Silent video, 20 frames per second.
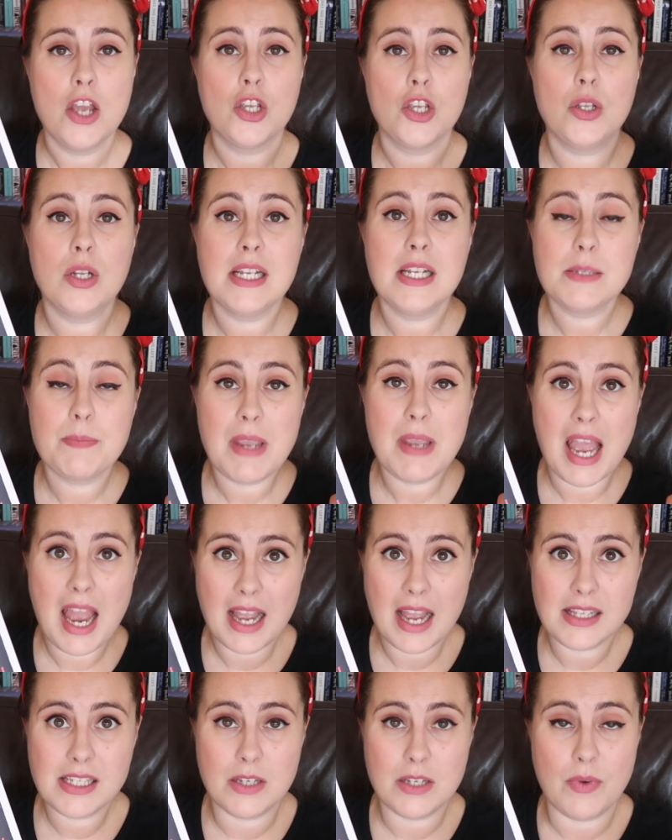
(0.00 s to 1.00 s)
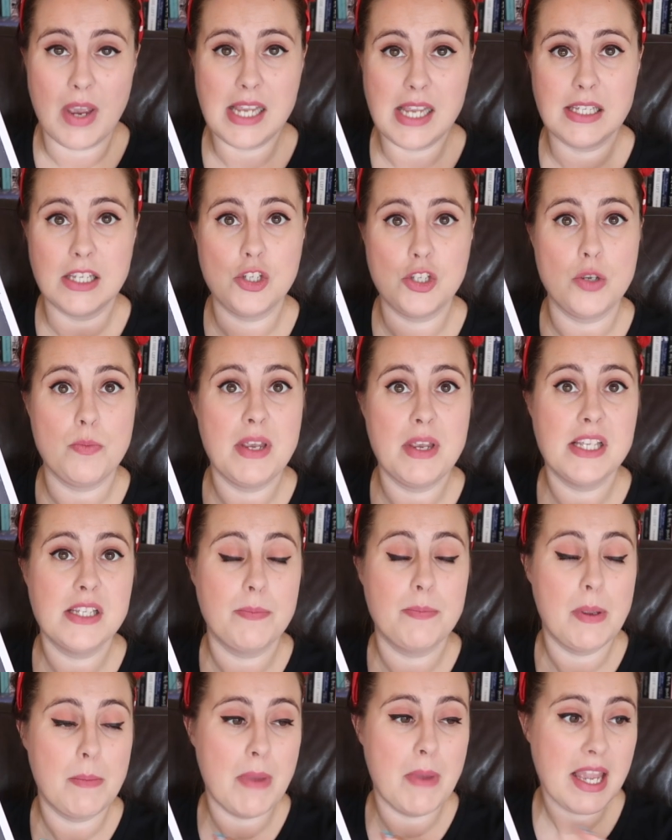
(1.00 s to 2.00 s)
You need to be anti-racist. You need
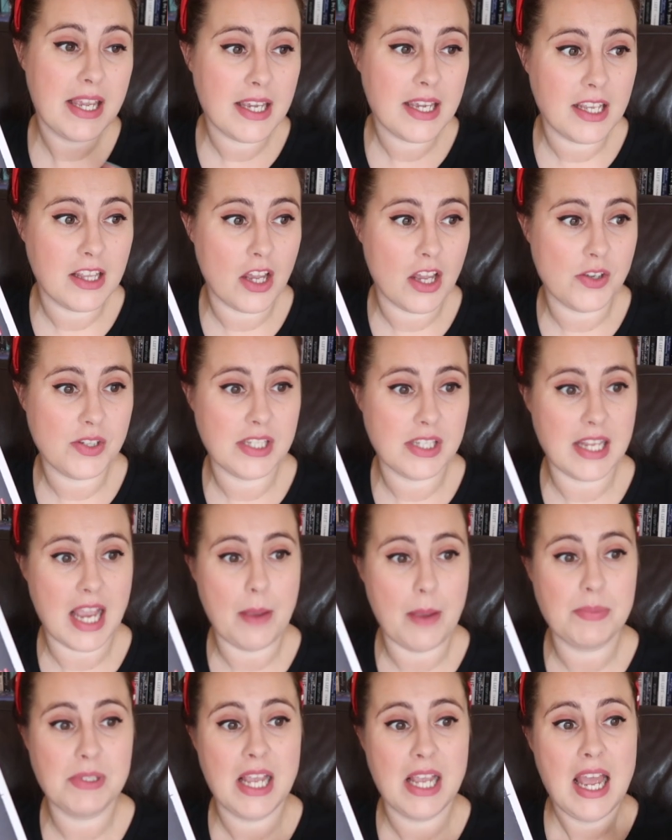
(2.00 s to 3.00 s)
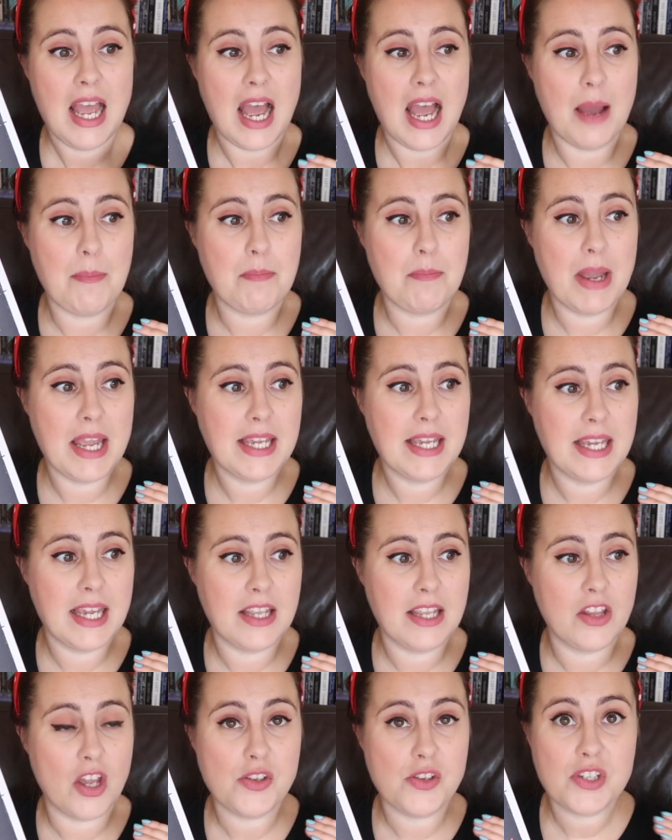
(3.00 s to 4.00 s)
to be making those steps and
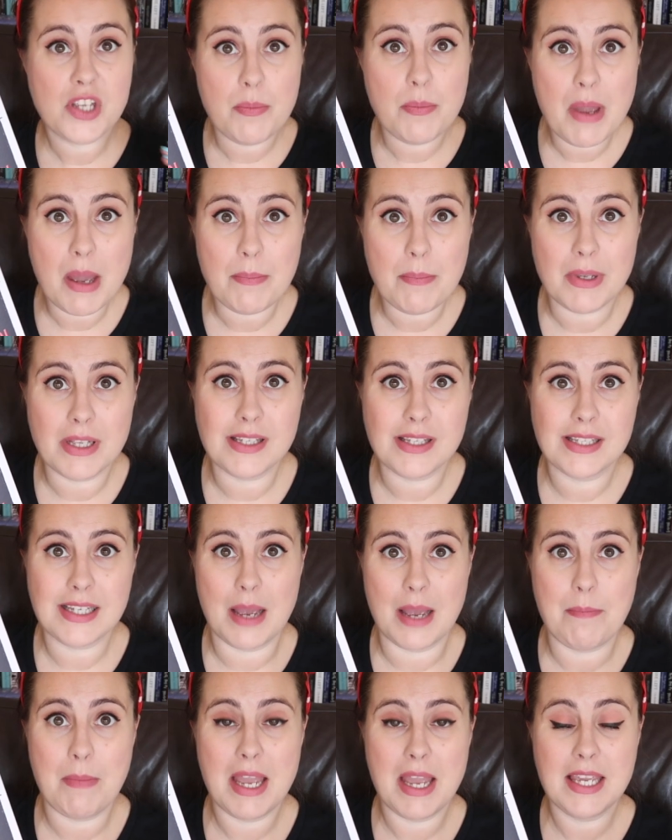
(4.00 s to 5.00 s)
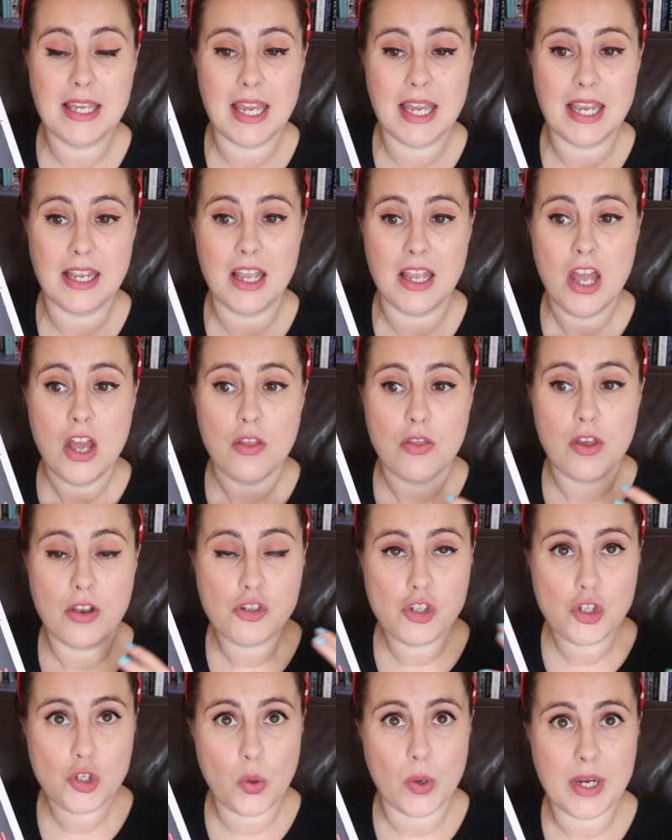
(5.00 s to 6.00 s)
making those commitments and making
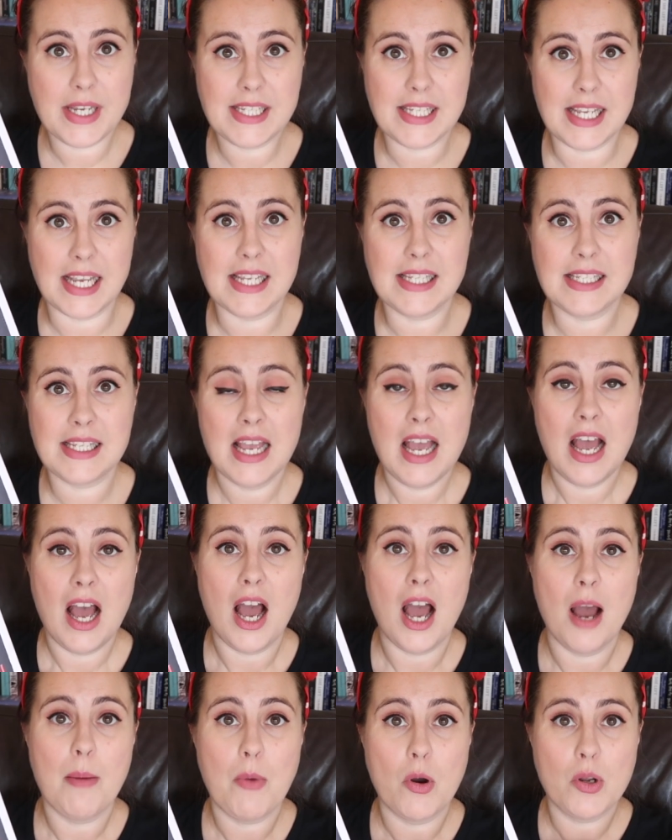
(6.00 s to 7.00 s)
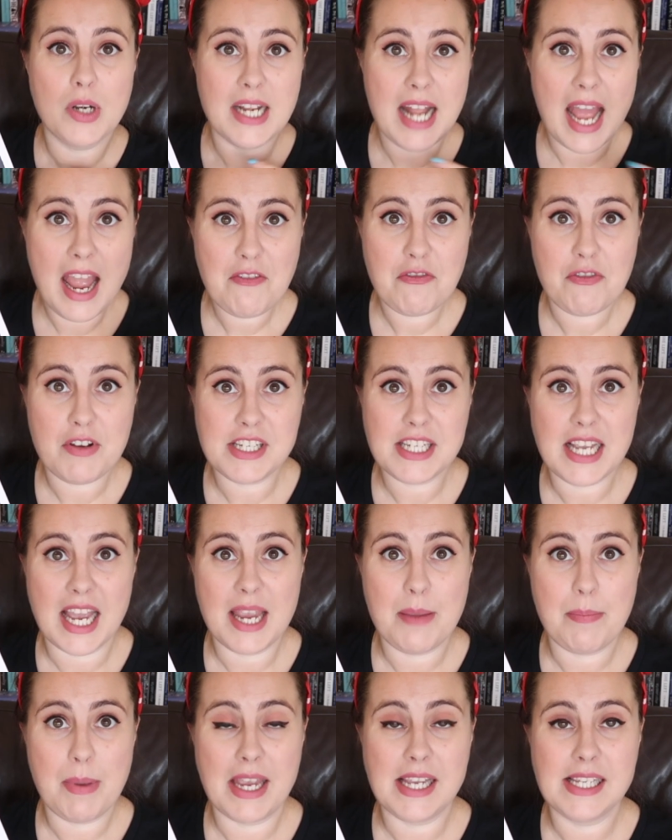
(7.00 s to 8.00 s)
those choices on an
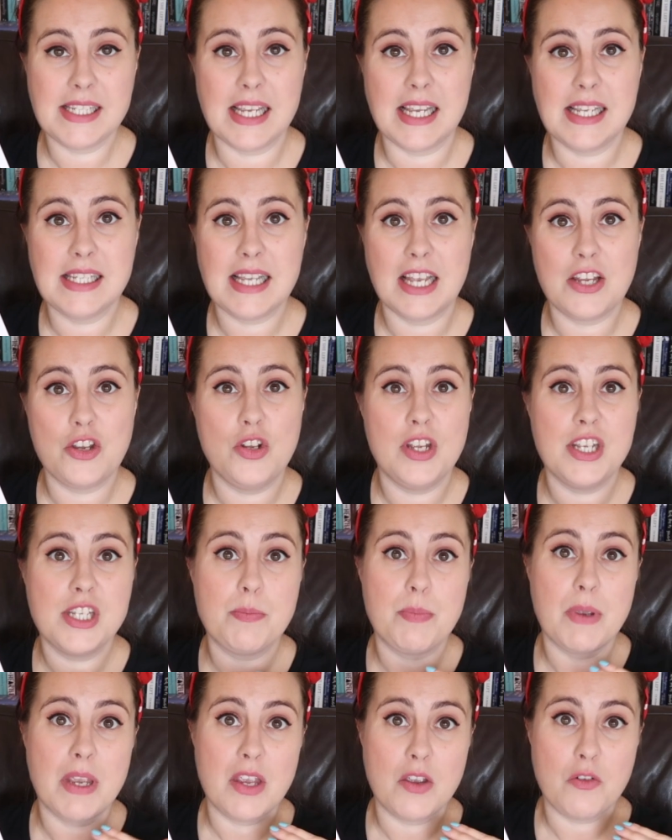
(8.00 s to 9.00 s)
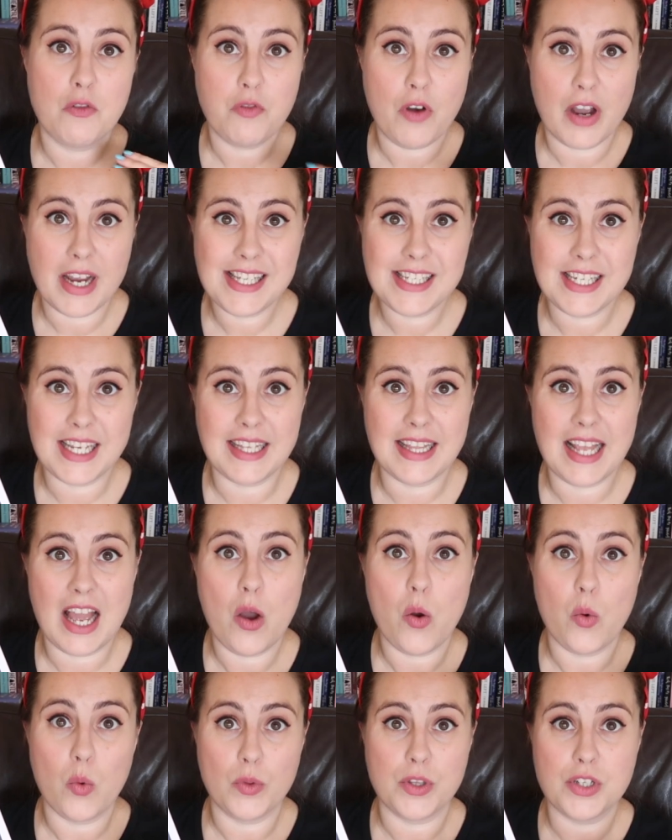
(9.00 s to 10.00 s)
everyday basis, and you need to be fighting
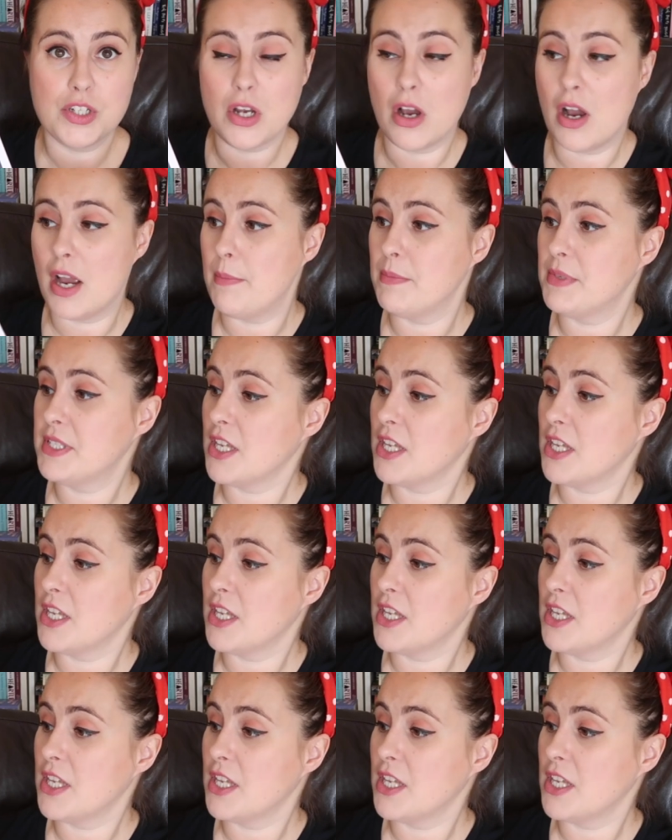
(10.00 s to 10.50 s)
that all the time.